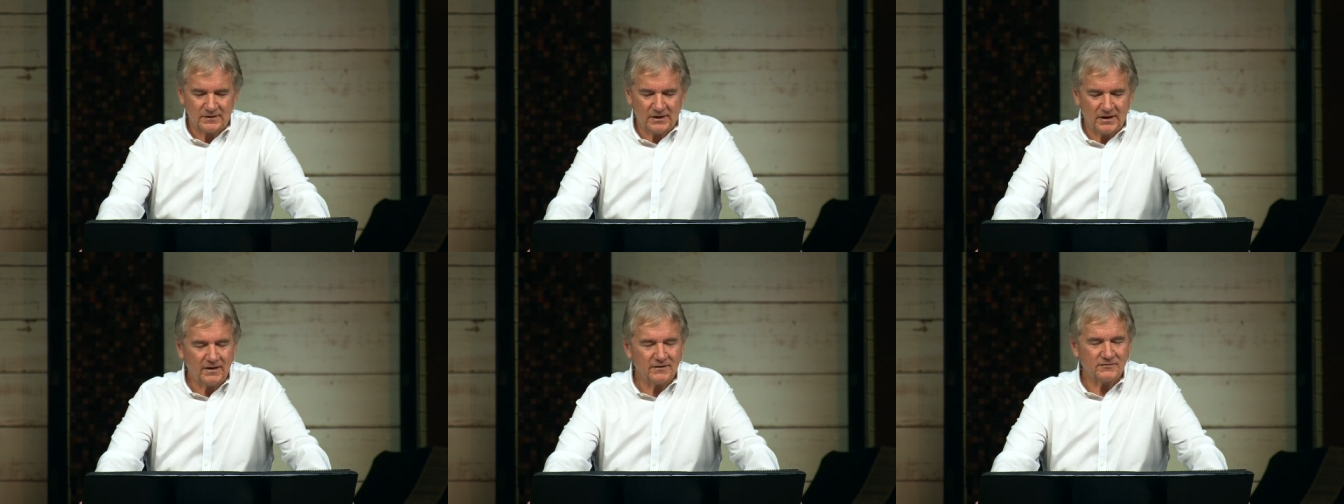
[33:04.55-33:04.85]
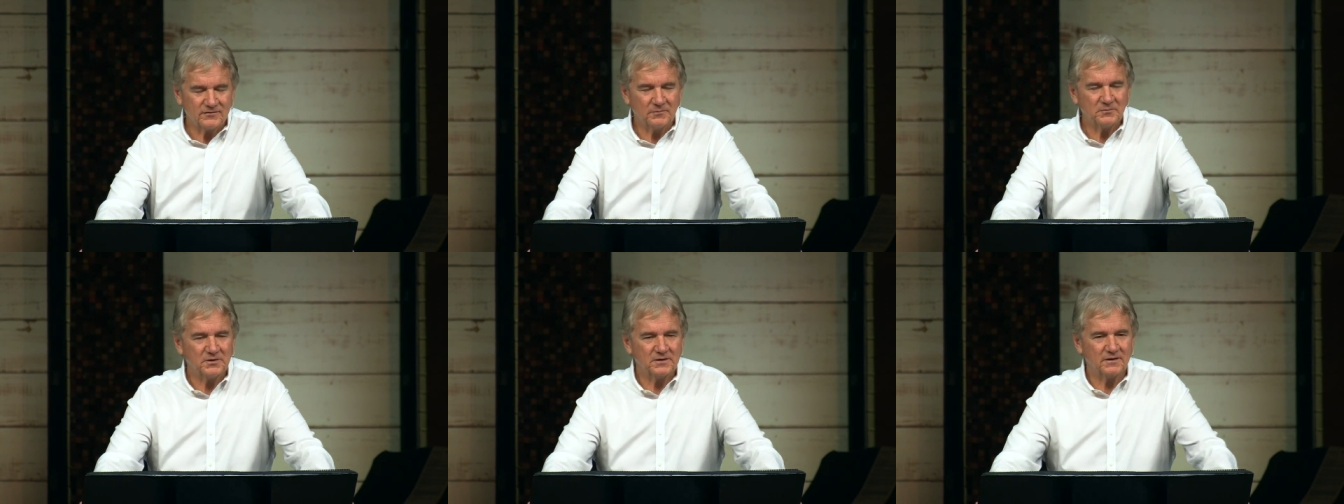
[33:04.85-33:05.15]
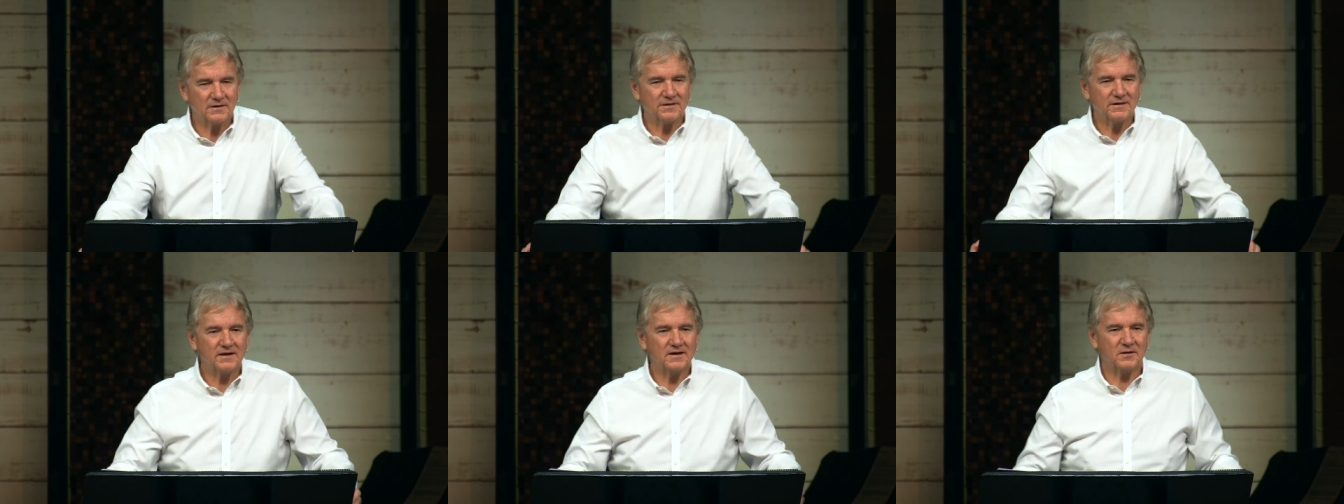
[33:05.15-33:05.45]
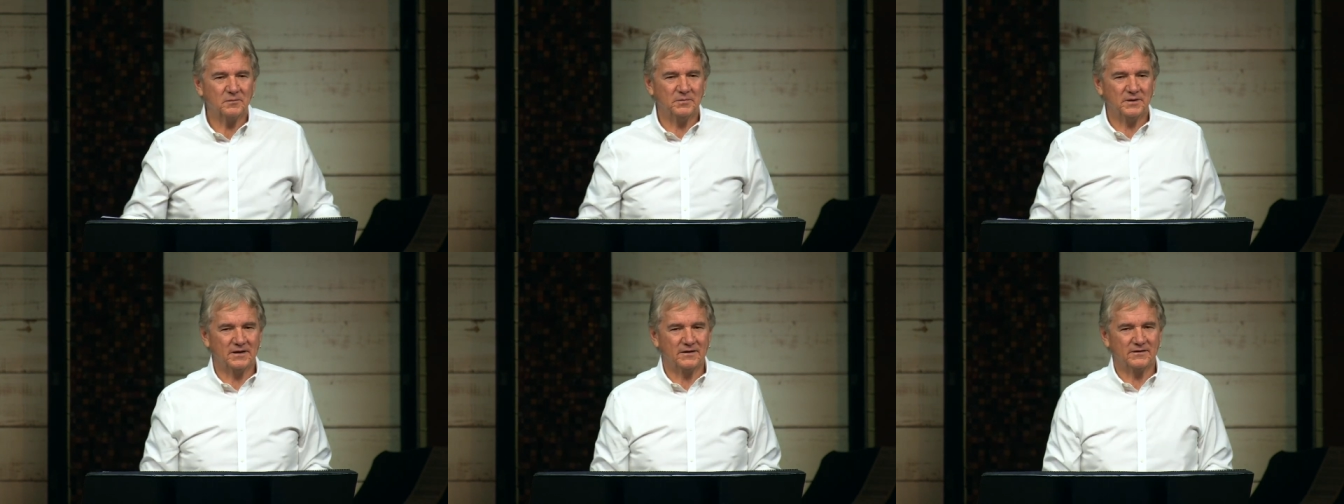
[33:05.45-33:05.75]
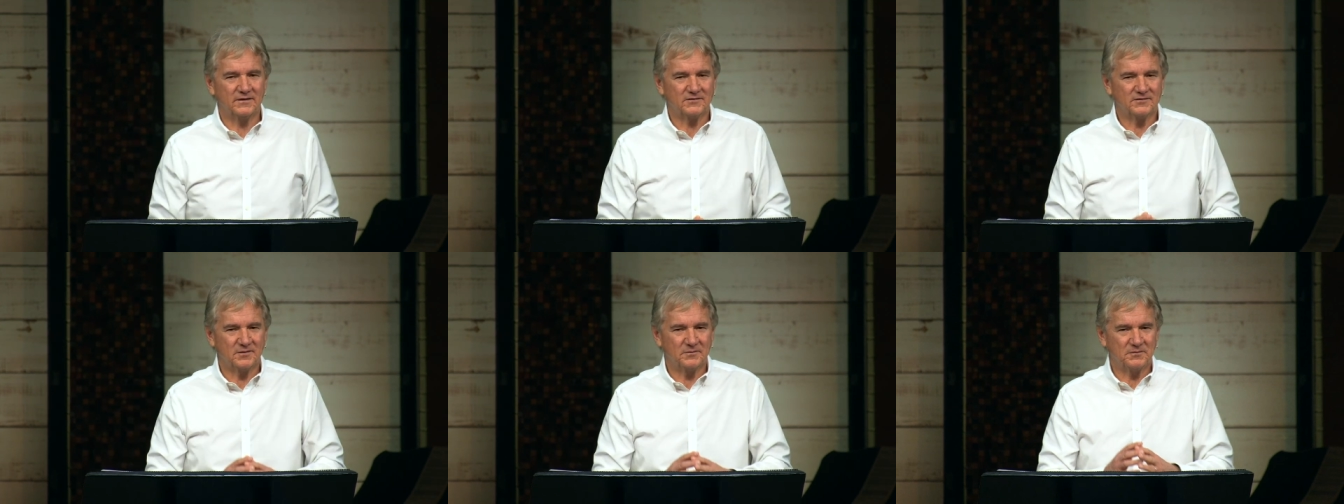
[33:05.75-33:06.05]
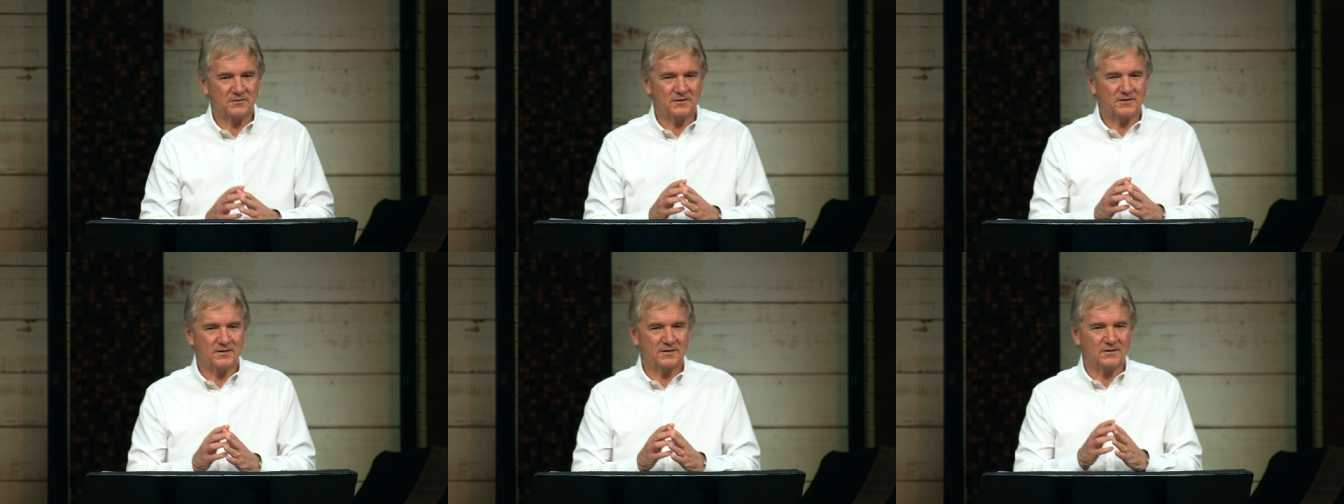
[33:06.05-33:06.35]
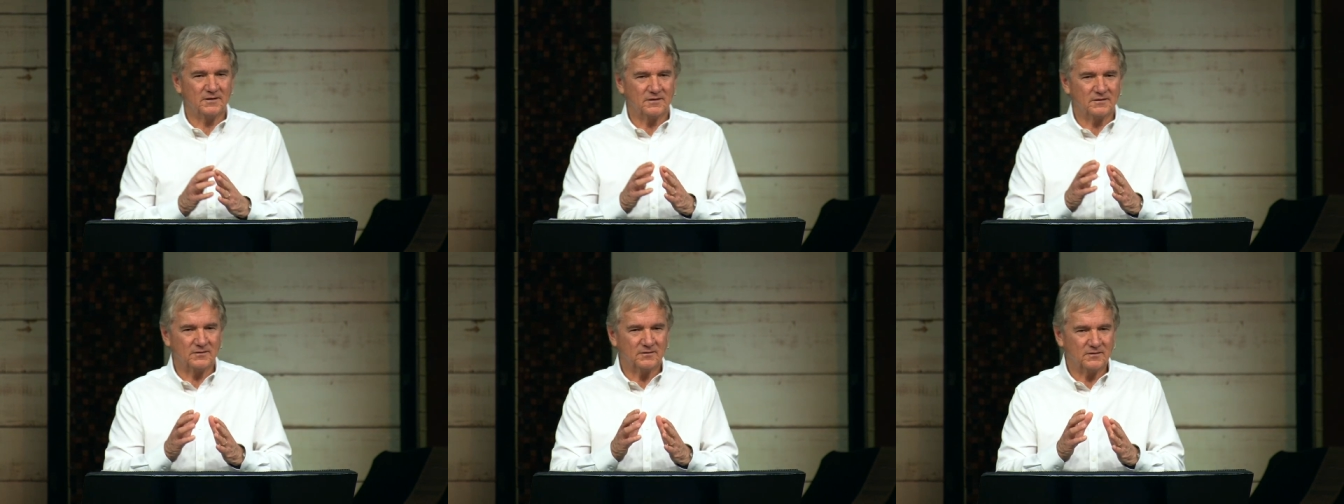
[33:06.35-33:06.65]
Yeah, that's something to think about. That's something
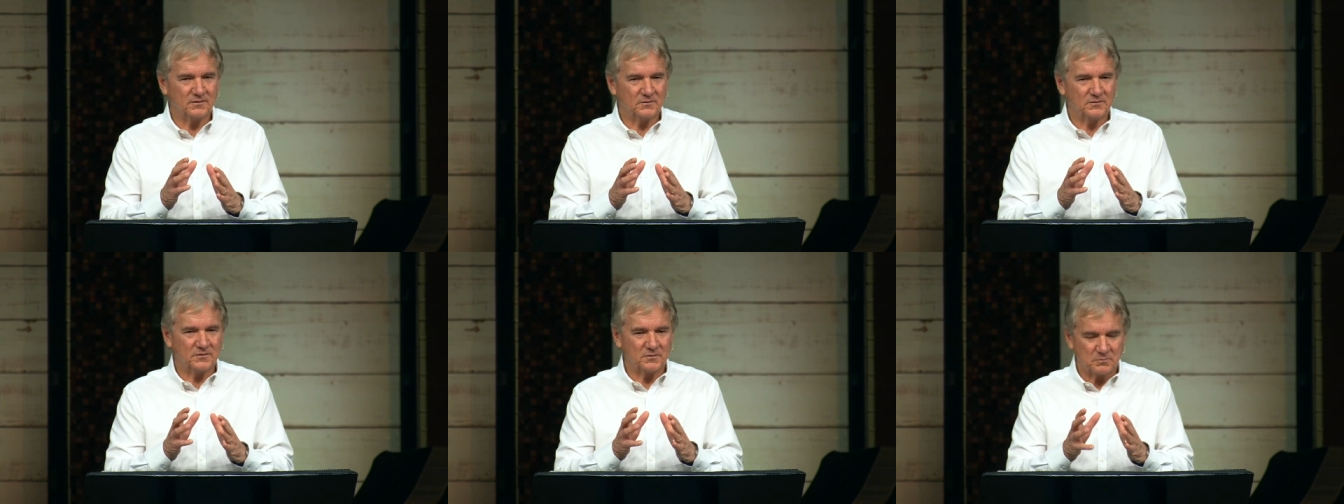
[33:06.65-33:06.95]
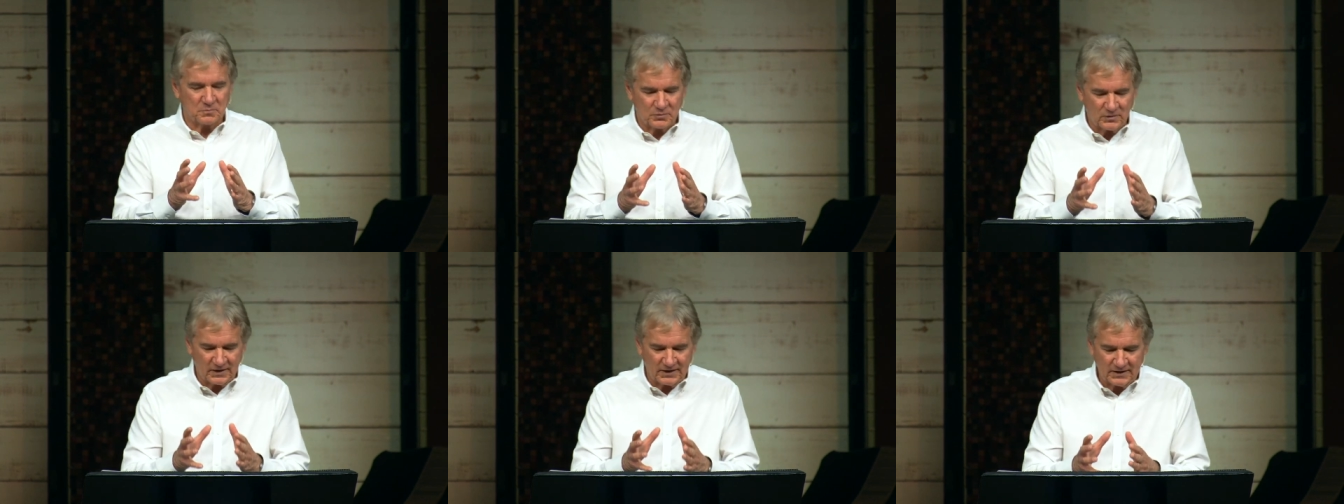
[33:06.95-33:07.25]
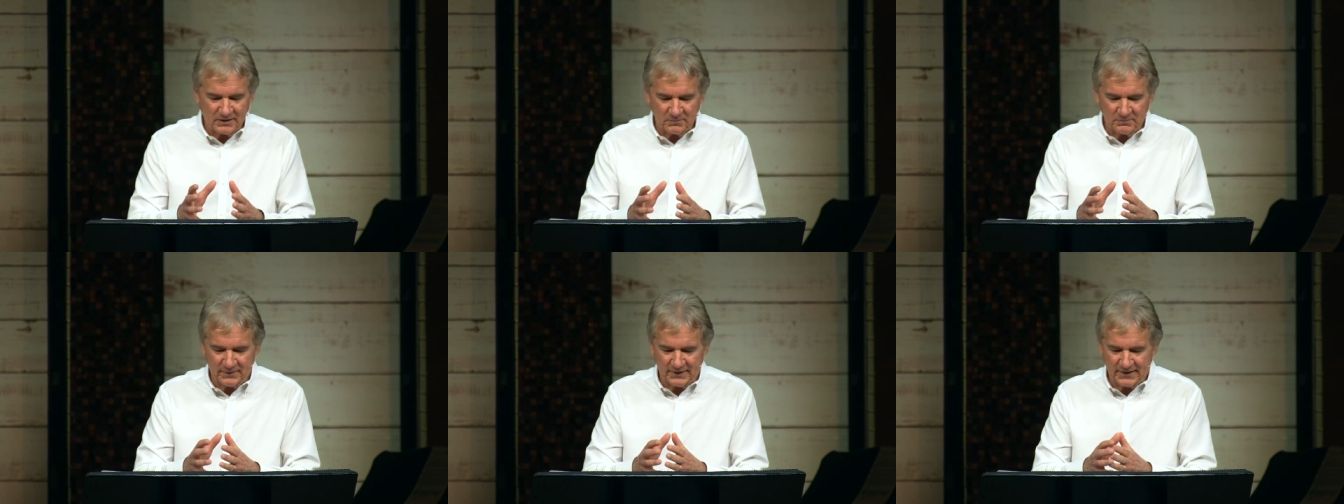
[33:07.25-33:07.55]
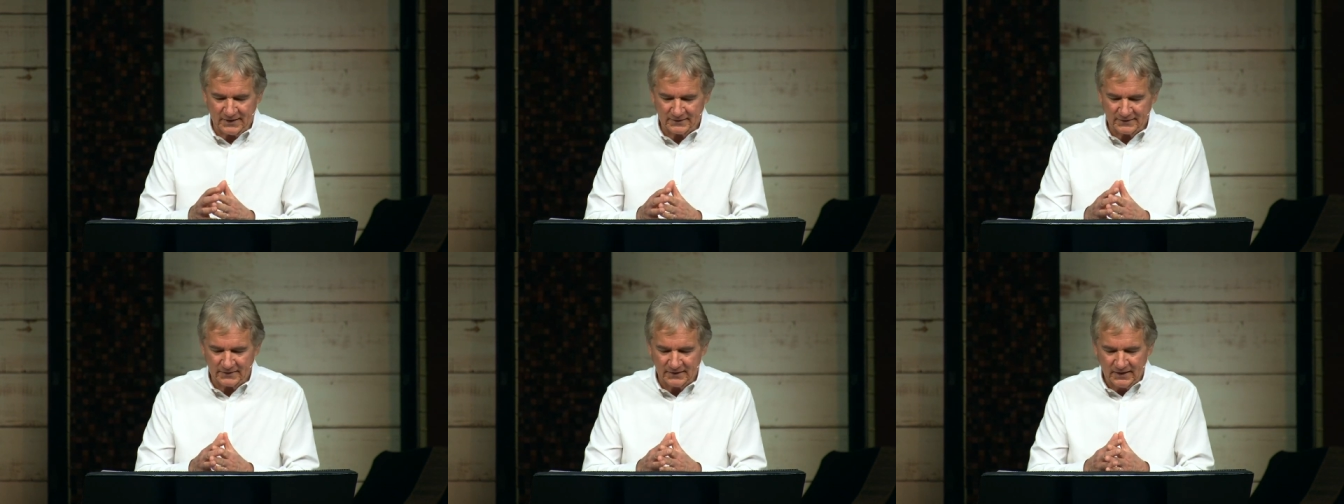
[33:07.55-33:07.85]
to, to, to pray about.